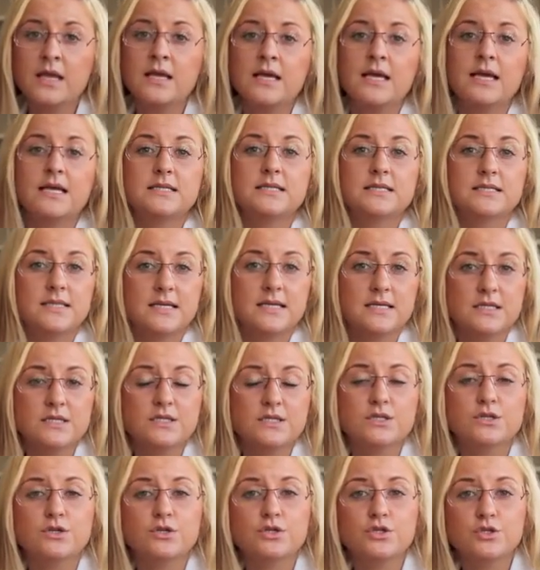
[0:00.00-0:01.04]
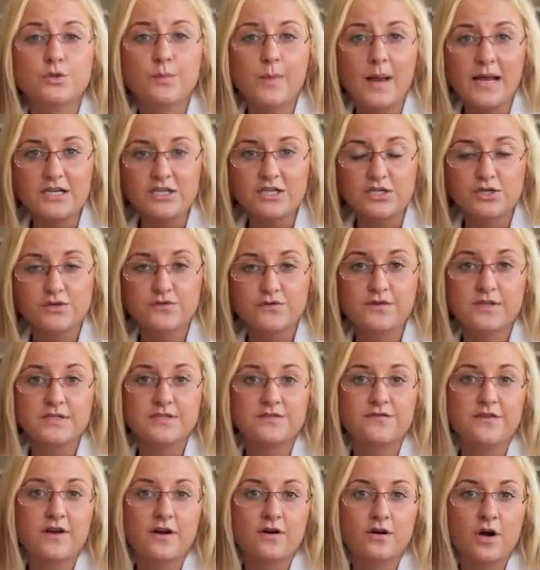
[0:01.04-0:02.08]
It is necessary to mention that
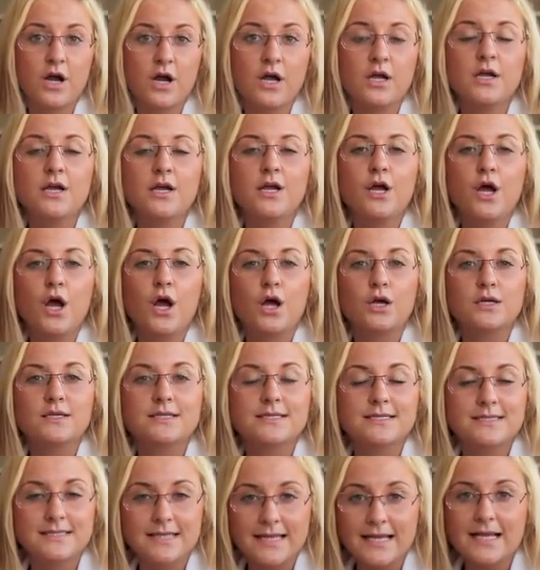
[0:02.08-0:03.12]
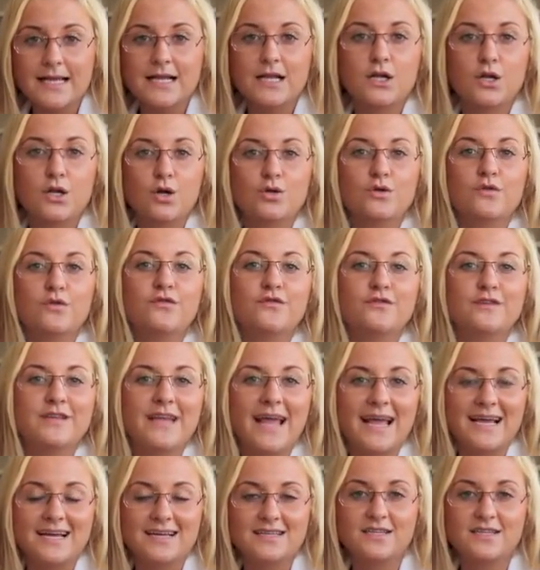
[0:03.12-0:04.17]
there are still a lot of
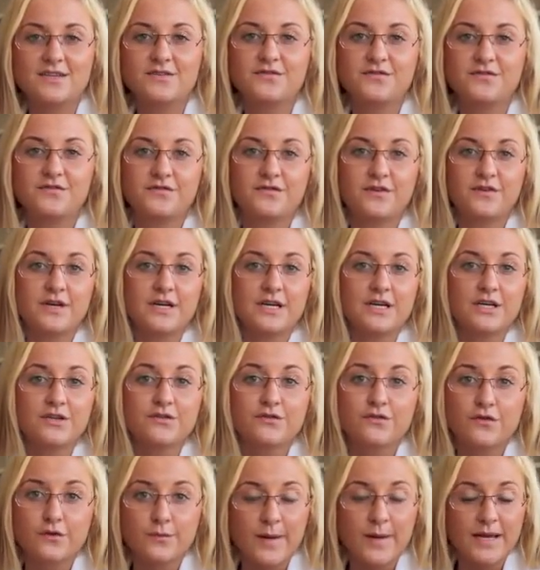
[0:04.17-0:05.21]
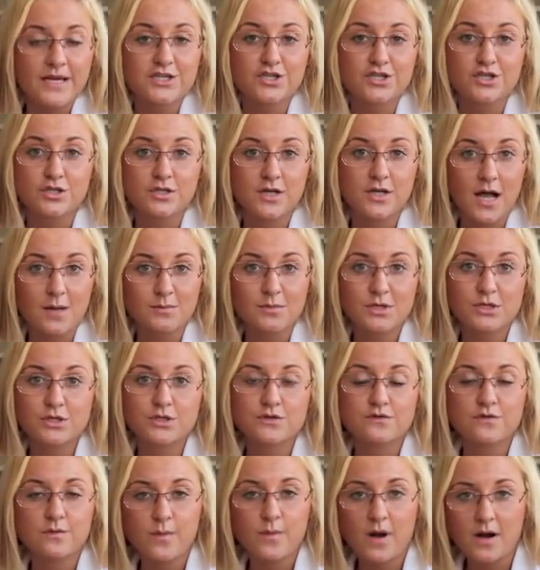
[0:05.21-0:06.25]
negative information coming
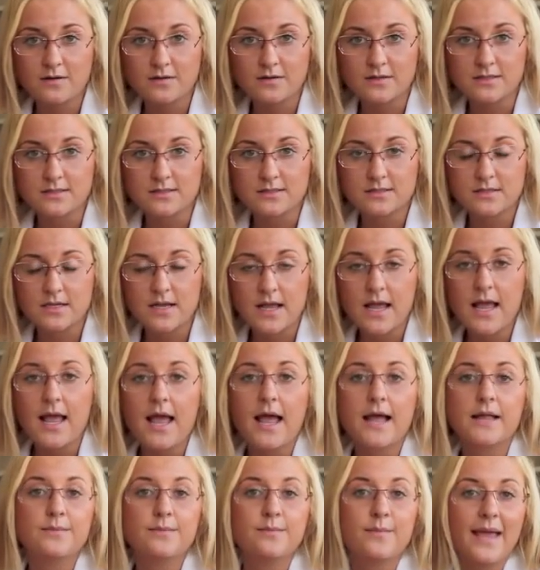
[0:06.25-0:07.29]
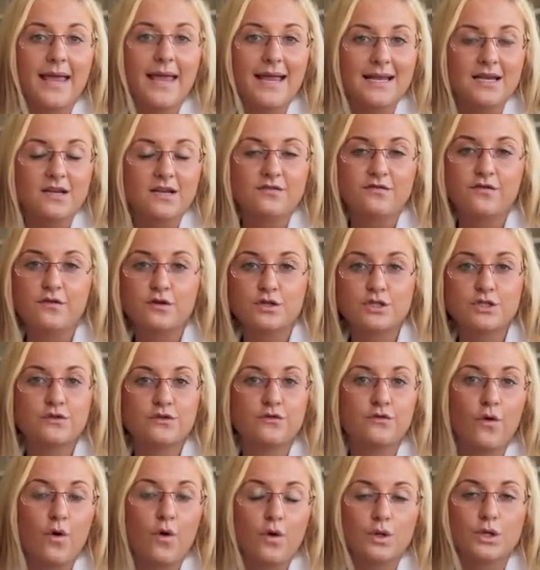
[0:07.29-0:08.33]
to the markets. And mainly, first
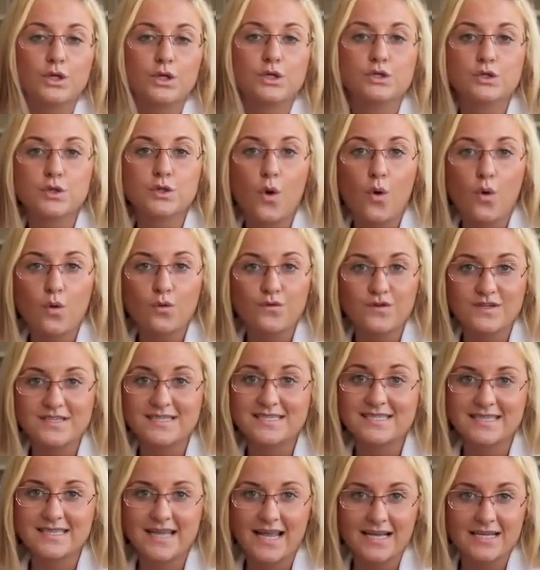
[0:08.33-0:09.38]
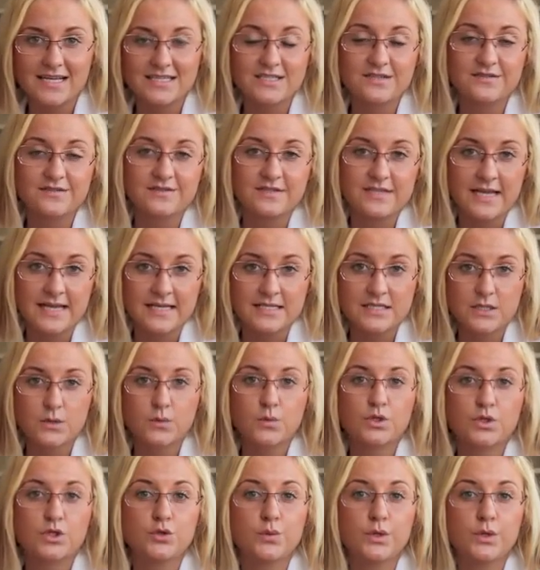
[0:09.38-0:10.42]
of all, it's all this negative data
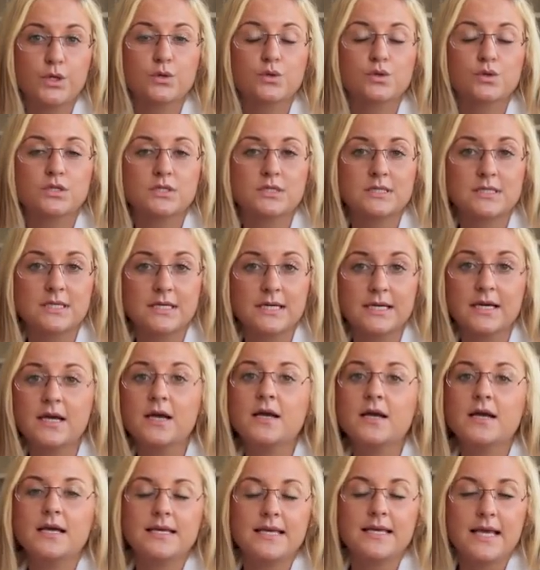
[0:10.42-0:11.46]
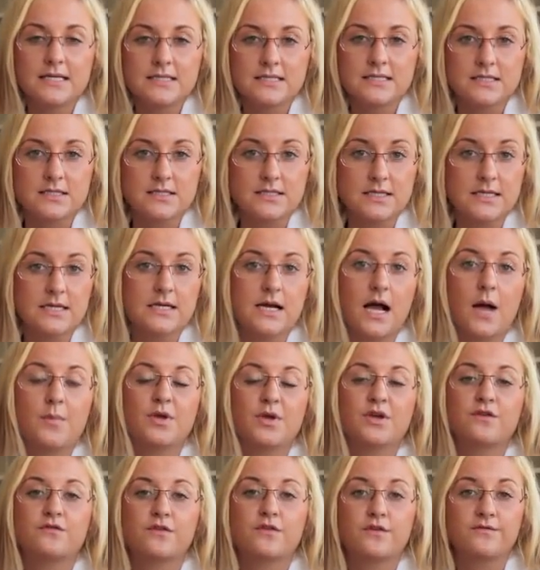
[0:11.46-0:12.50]
which we could see yesterday
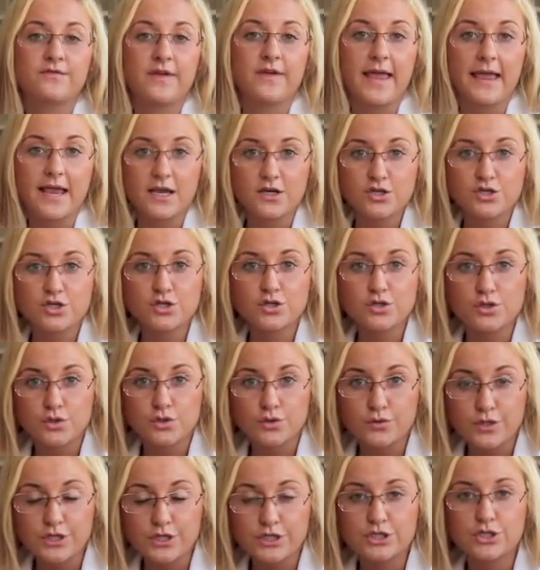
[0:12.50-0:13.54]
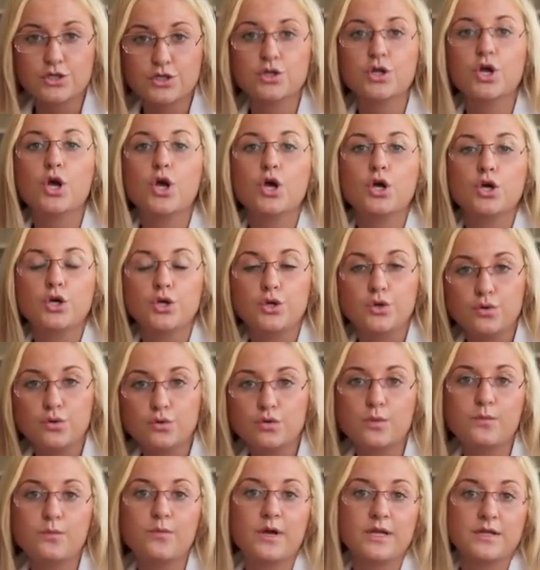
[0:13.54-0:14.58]
coming from the Asian region,
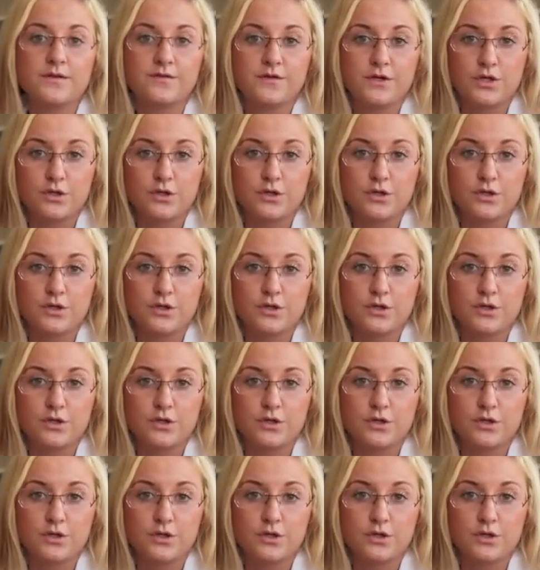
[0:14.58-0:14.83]
Europe and the